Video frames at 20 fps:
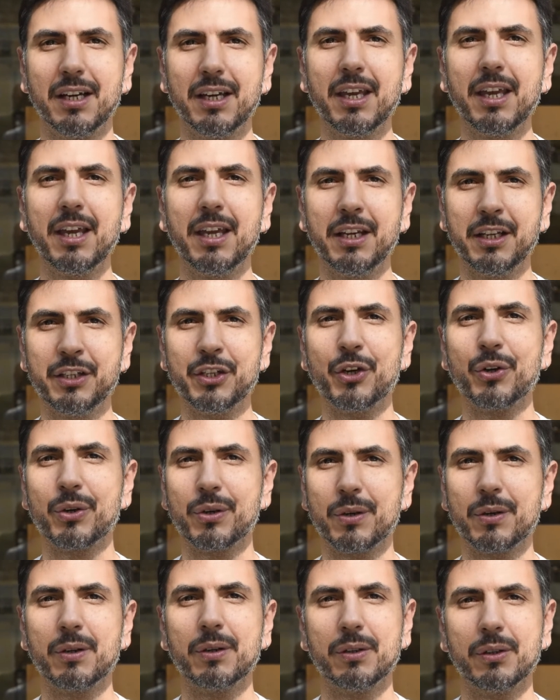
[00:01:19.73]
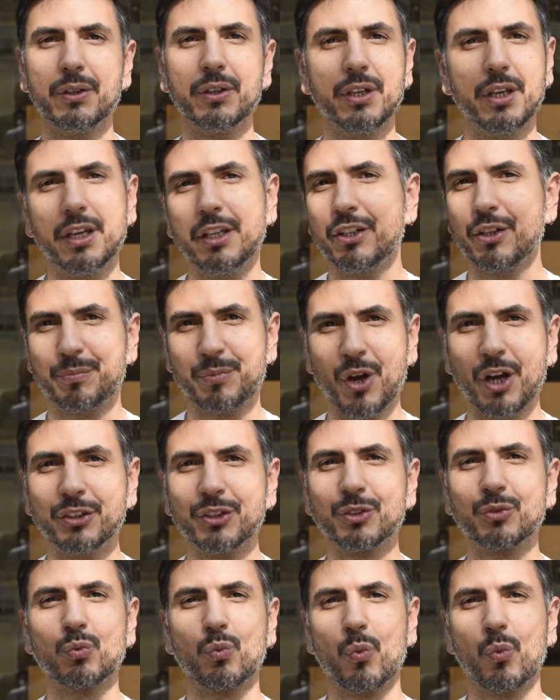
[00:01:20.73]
in your product